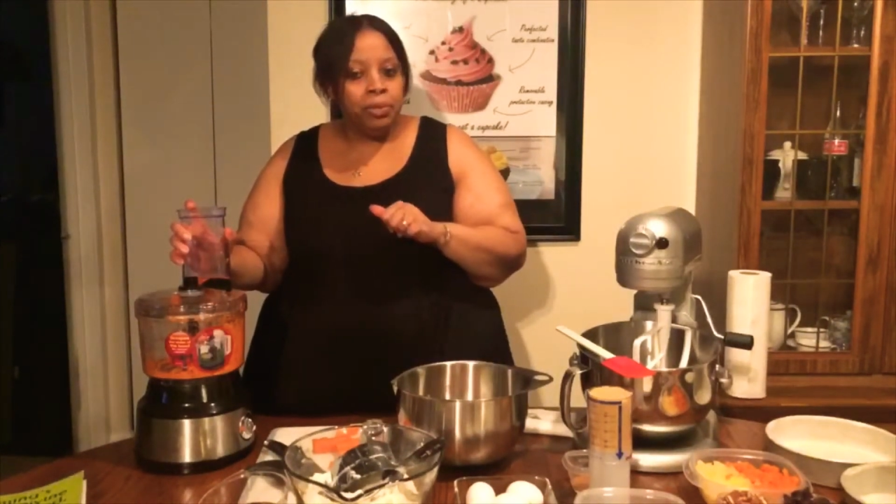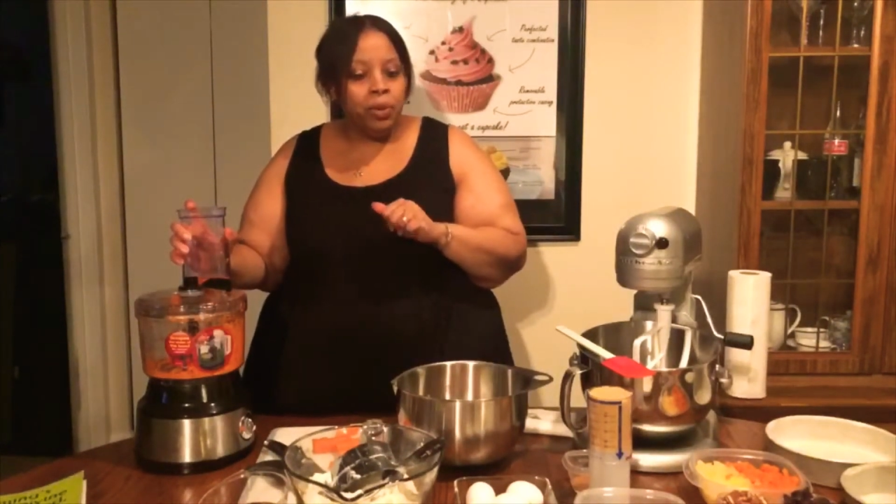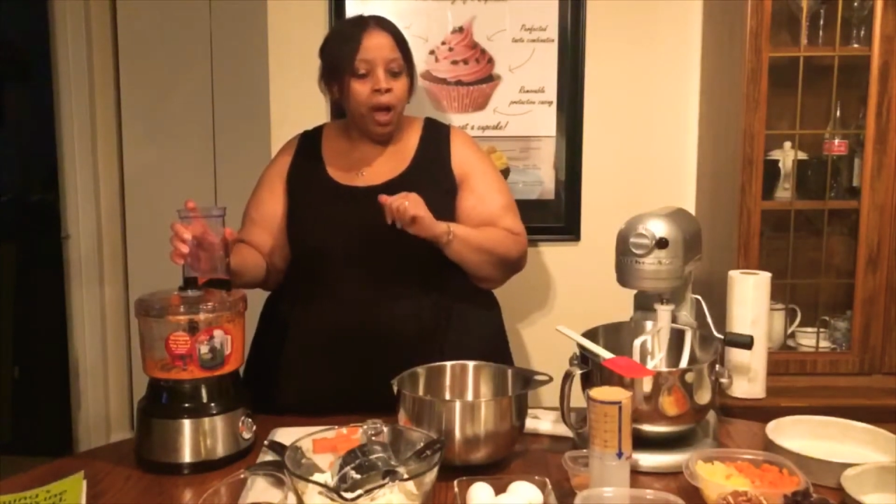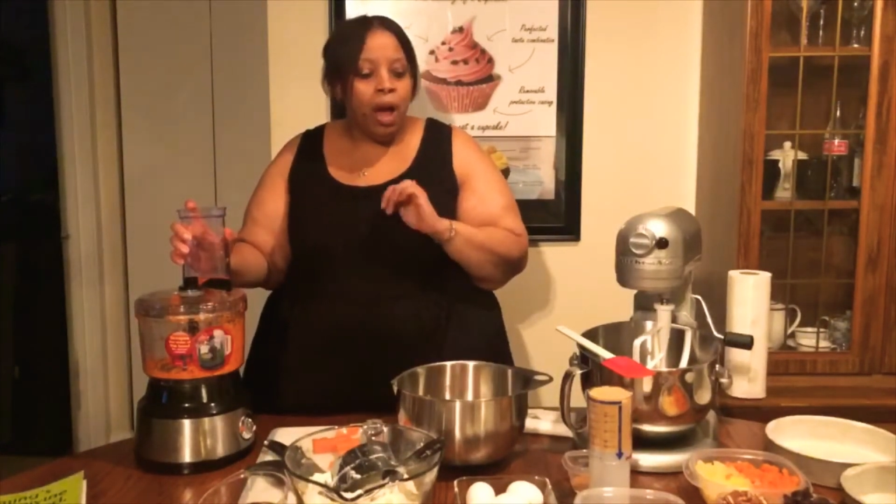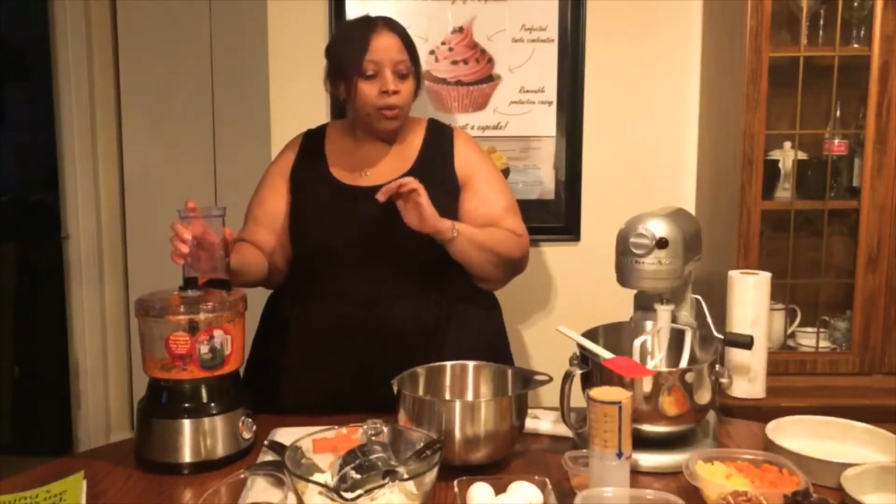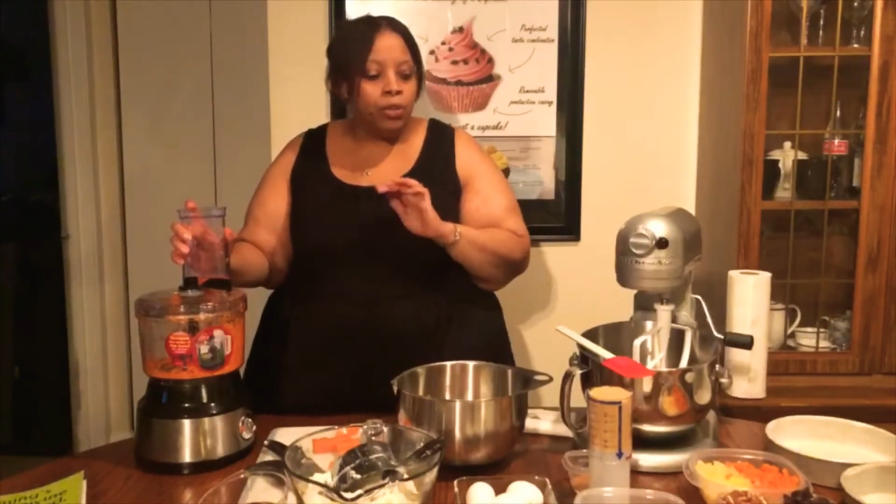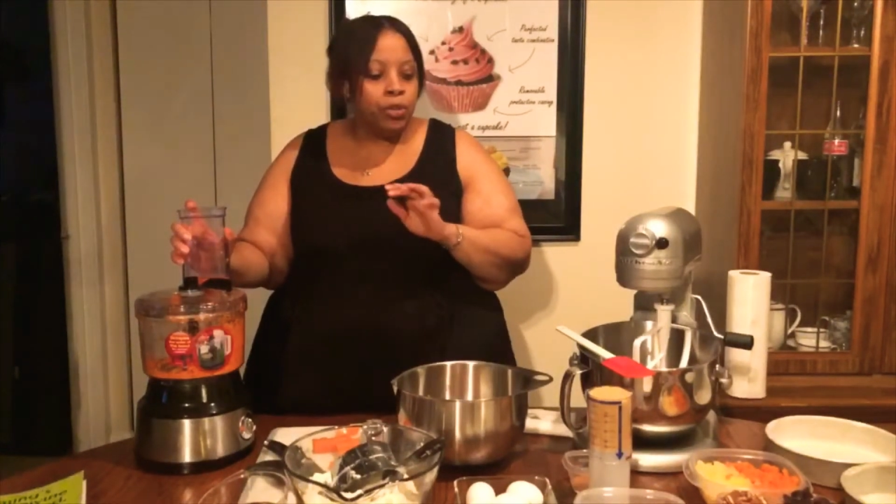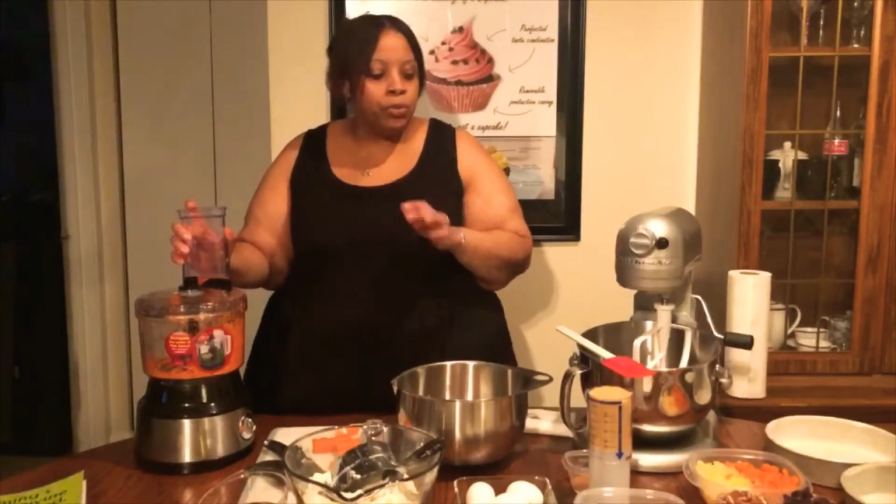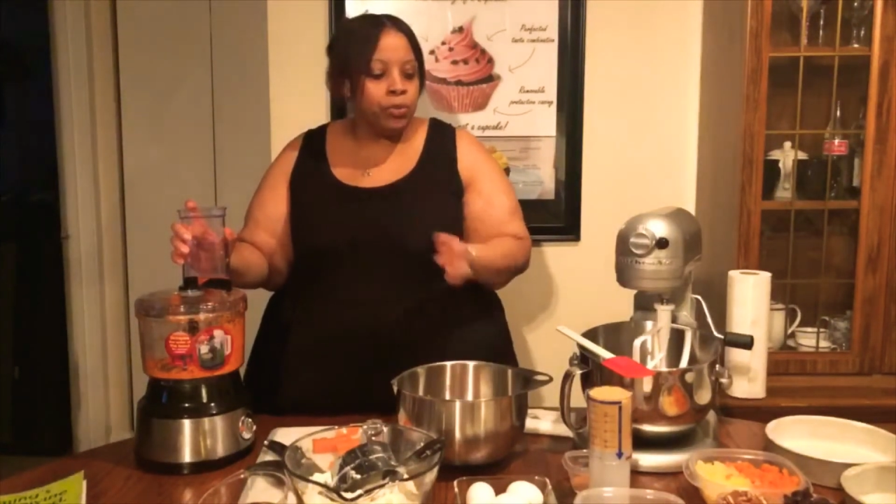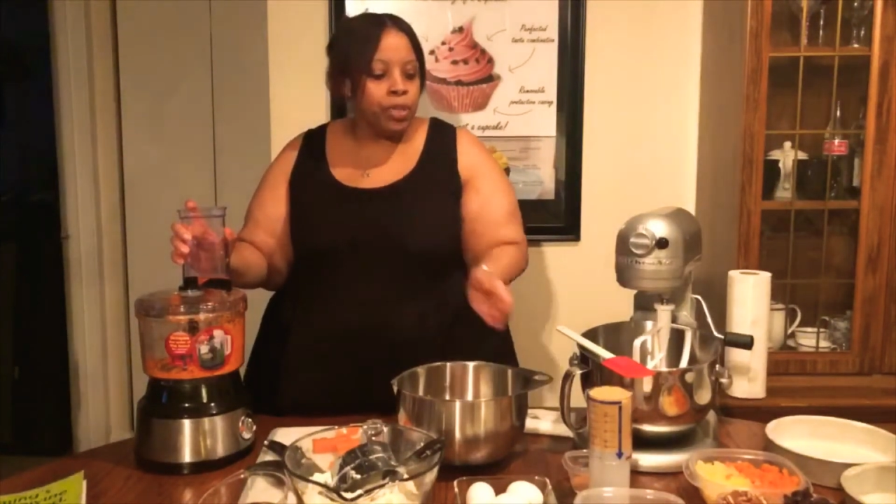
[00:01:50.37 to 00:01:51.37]
so I'll
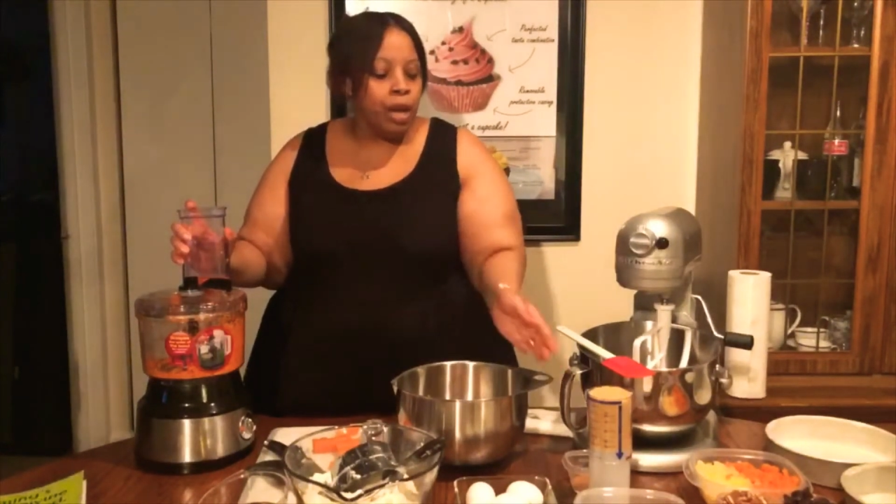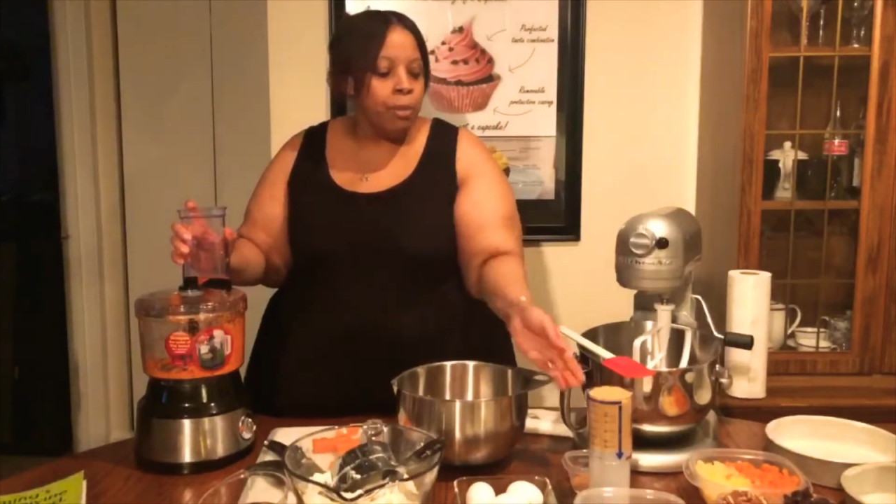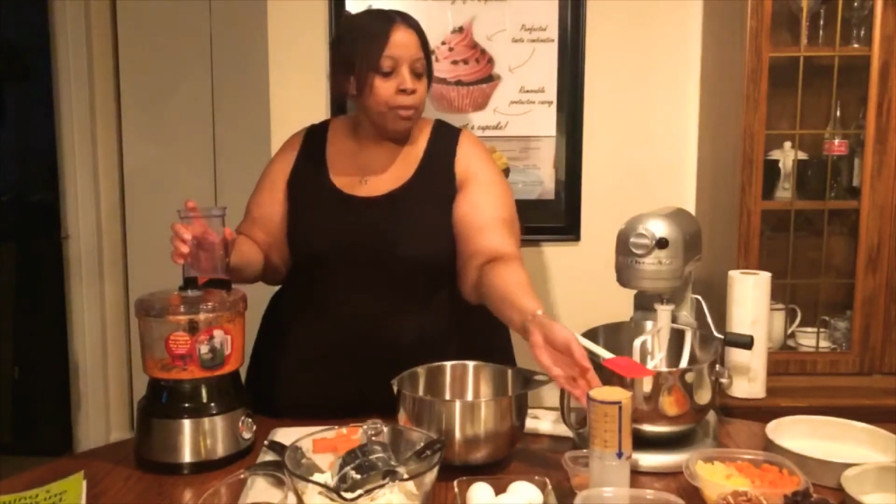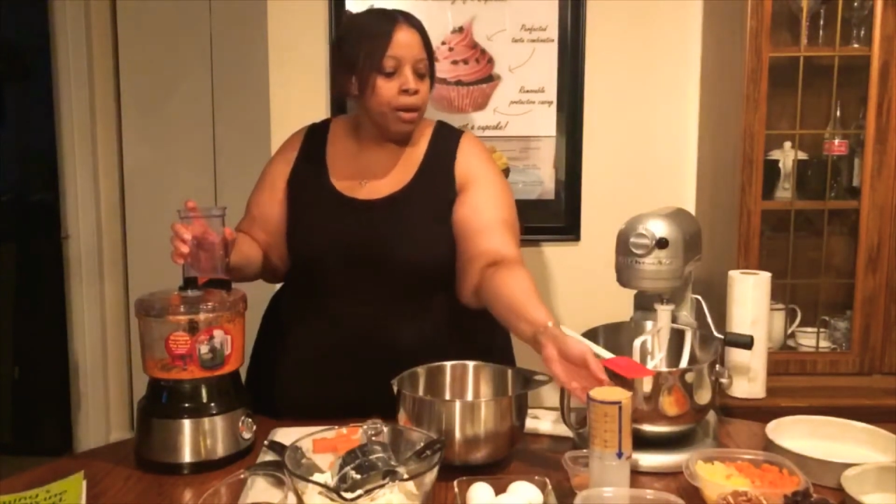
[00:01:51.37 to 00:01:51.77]
use some